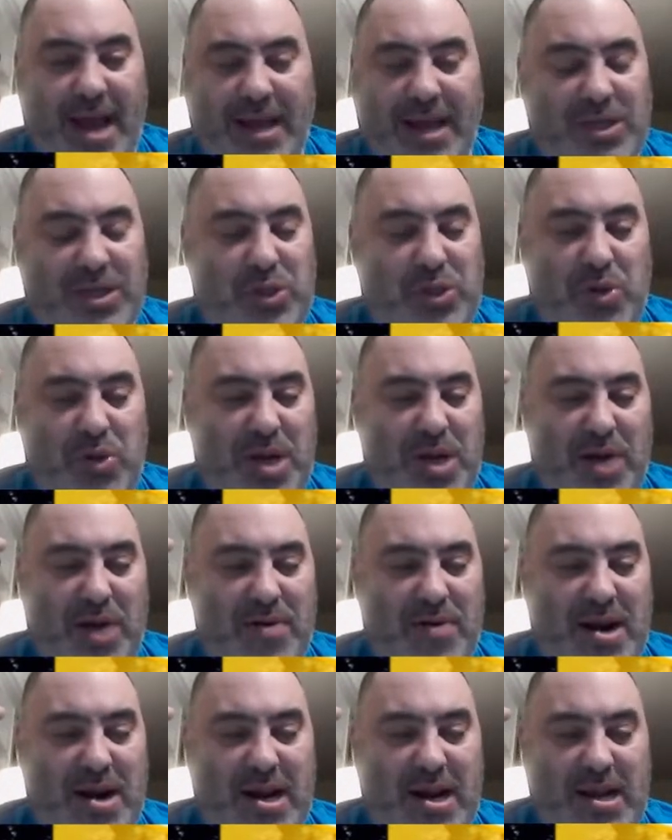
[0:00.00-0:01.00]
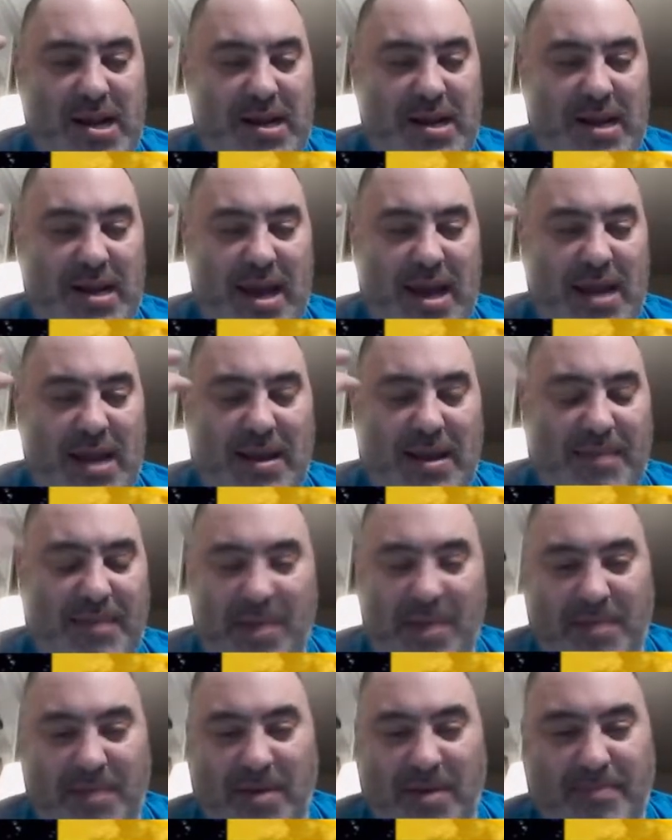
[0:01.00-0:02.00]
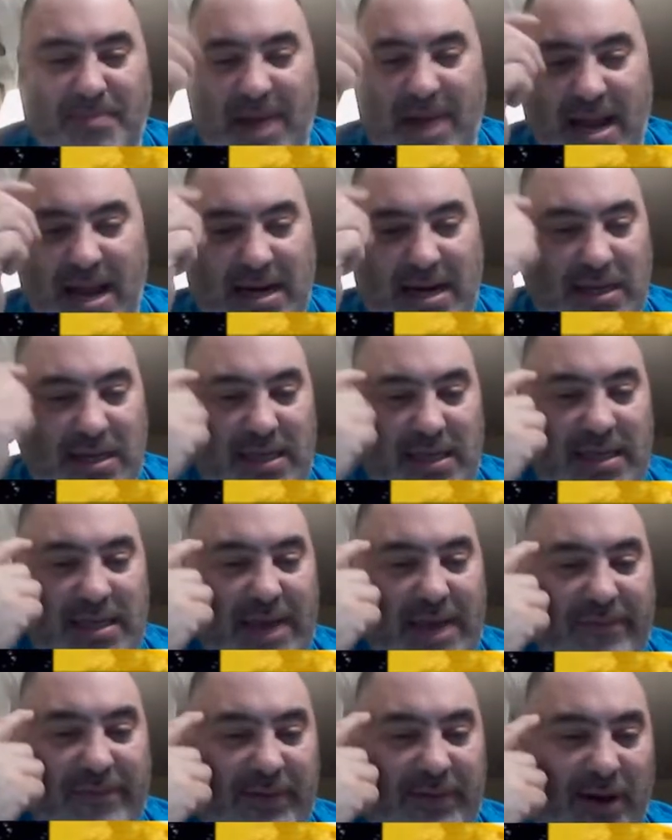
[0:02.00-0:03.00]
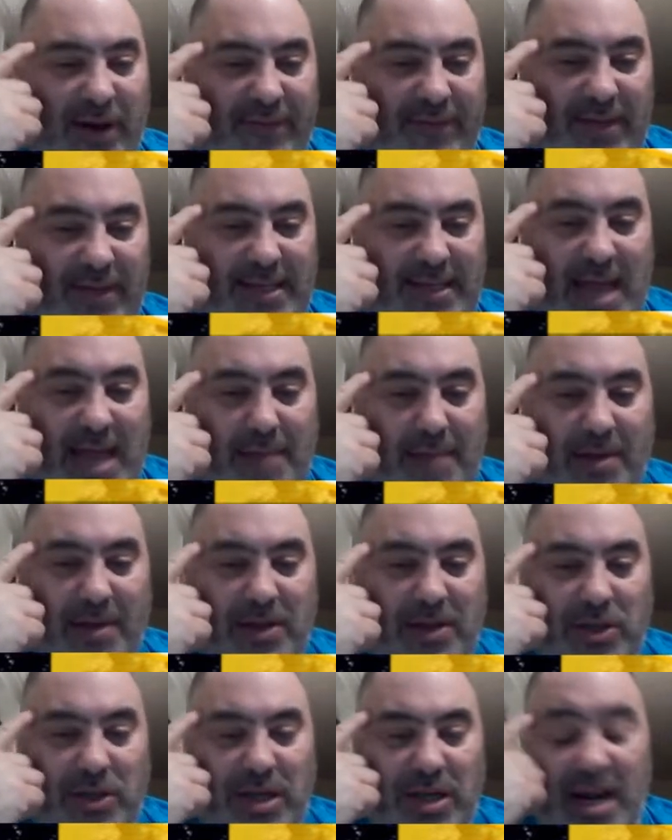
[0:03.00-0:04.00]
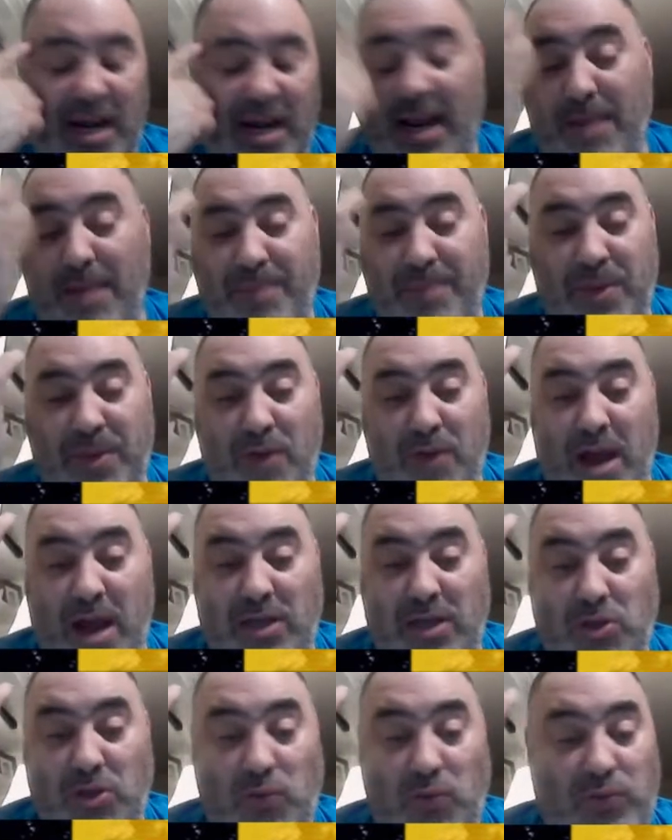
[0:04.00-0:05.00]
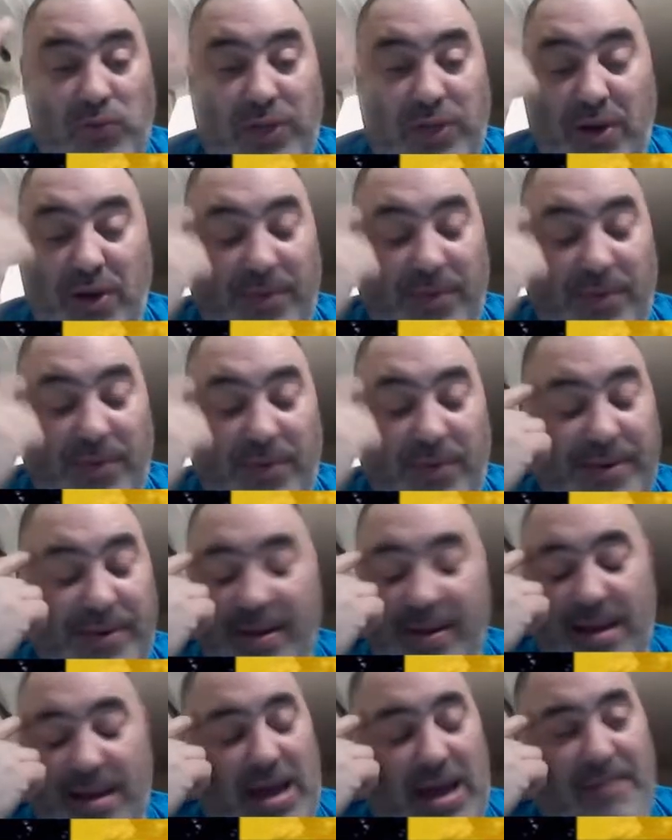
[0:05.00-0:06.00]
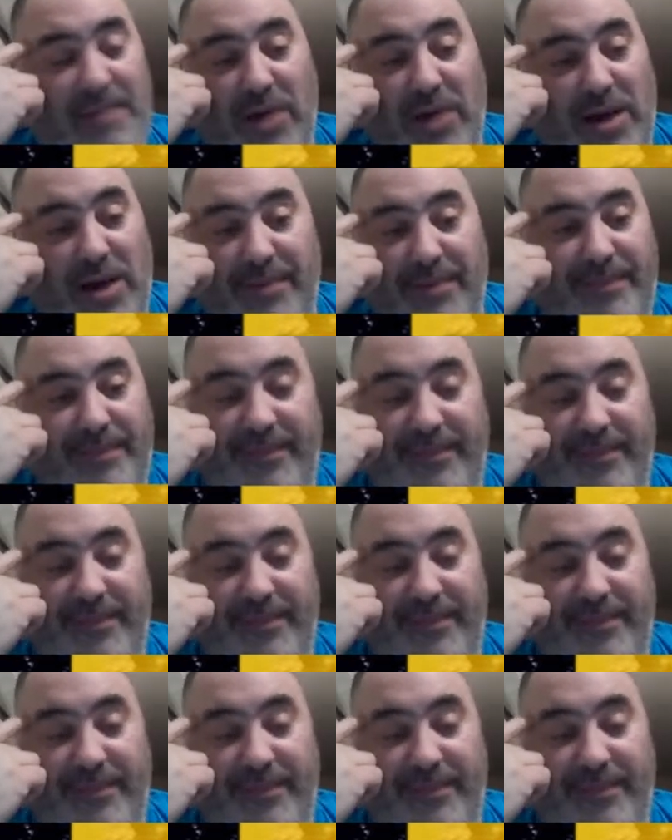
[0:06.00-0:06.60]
I got Judy already. I'm not buying into Denver's offense that much, and I got P. Ryan too. So I'm not.